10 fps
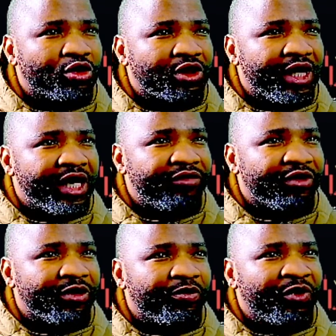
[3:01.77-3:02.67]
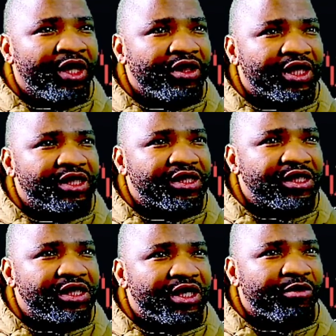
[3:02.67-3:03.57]
level. You can see
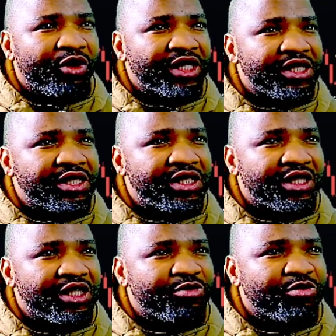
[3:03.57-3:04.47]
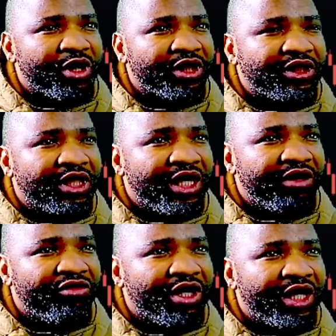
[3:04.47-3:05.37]
the price is respecting the
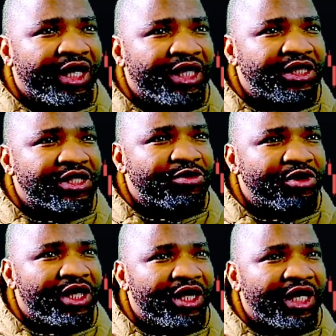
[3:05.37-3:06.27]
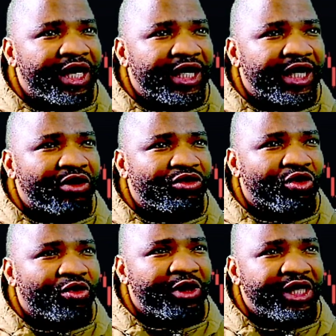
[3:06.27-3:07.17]
level and it's still around or
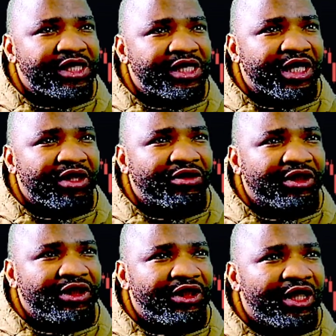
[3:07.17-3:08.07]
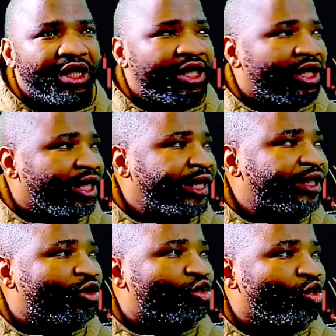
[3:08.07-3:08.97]
place around it. It
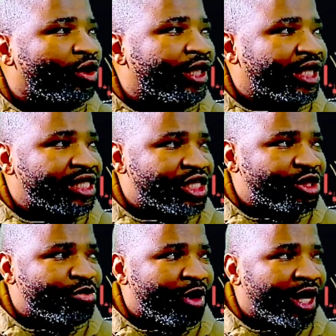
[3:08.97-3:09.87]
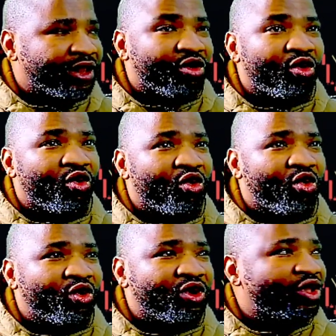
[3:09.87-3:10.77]
could respect or
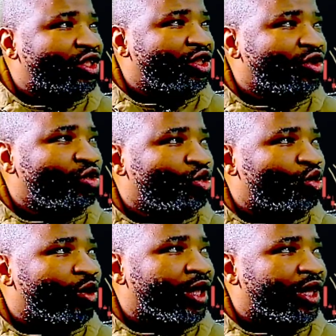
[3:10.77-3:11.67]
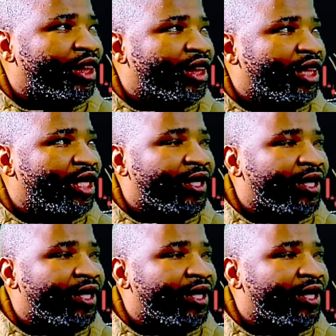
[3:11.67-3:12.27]
continue with the